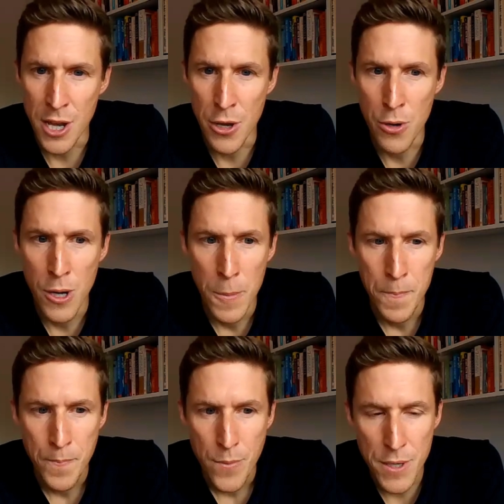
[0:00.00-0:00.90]
So
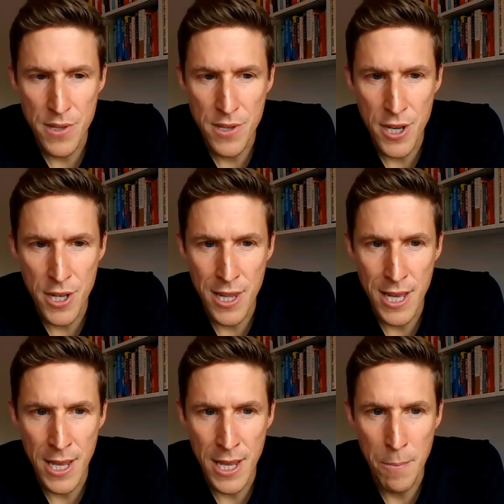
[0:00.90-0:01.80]
there's been
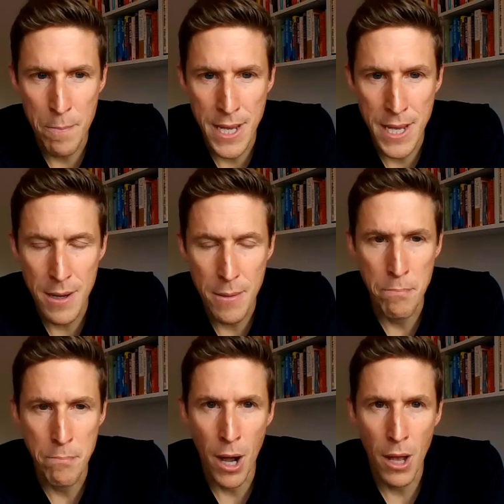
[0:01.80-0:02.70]
certainly big
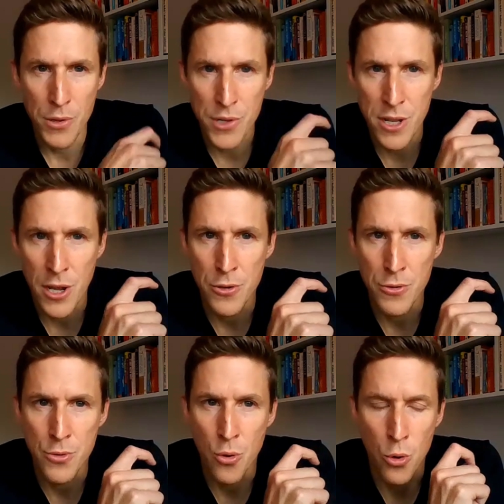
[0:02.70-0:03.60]

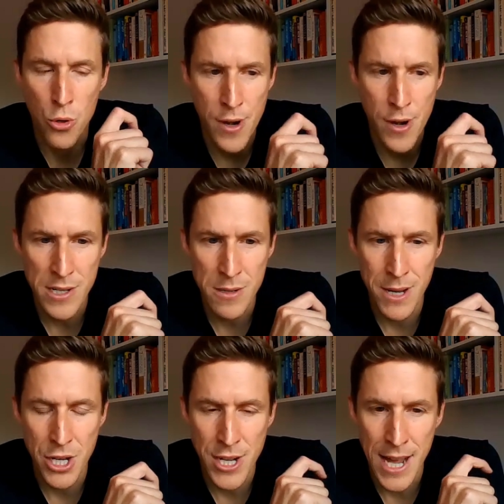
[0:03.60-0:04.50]
milestone or
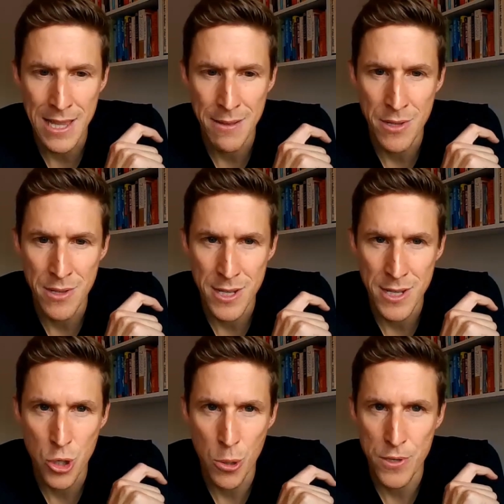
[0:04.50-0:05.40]
transformation
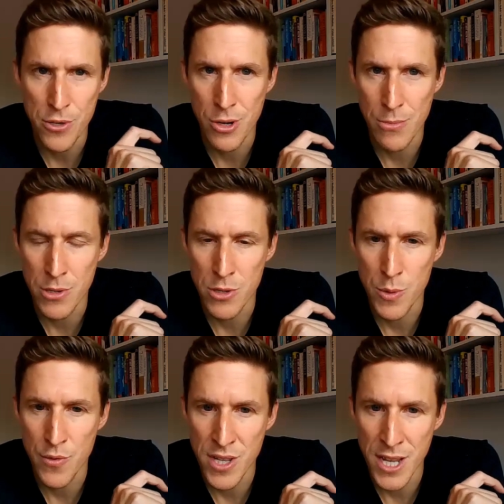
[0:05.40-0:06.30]
elements in job
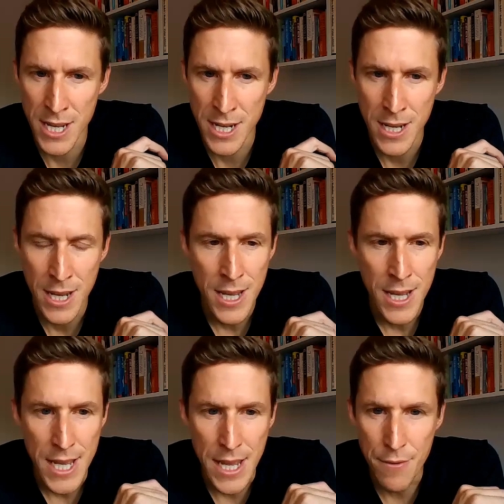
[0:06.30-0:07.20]
descriptions we've seen,
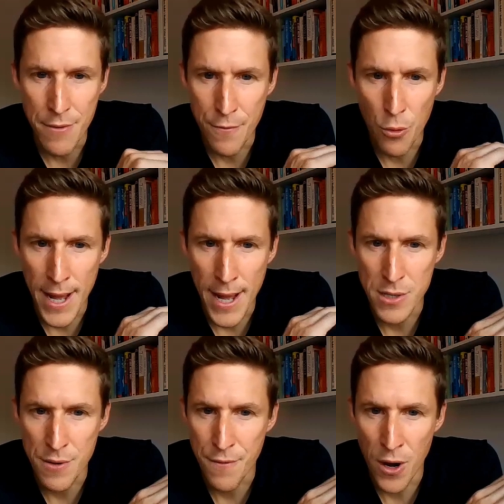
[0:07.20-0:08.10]
even for
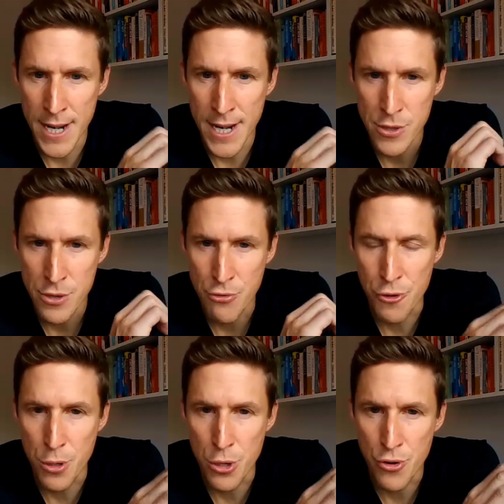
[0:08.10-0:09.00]
heads of finance,
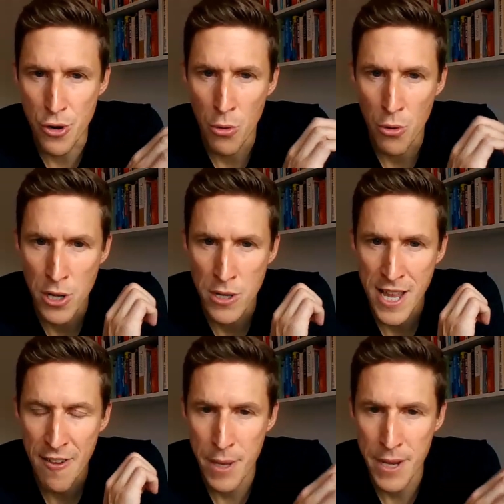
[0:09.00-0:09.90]
group
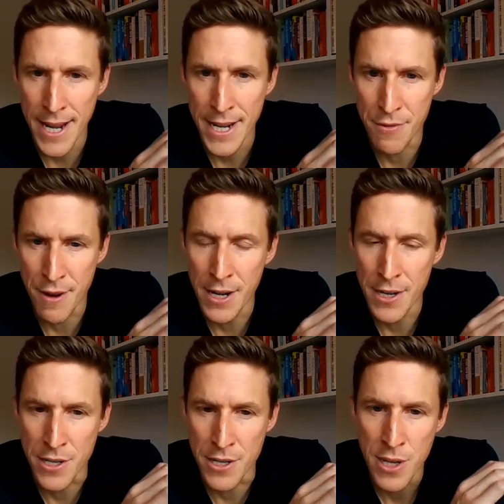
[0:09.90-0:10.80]
controllers, FP&A
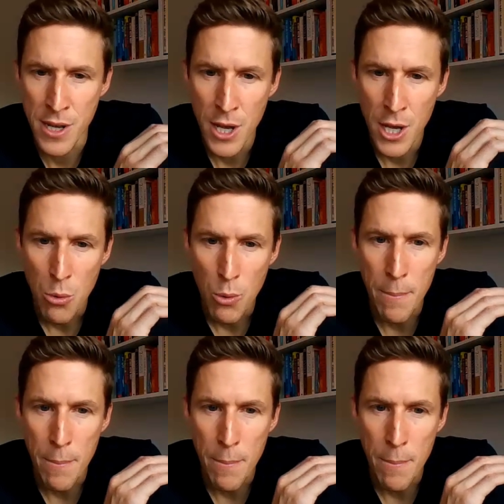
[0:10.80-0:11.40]
directors,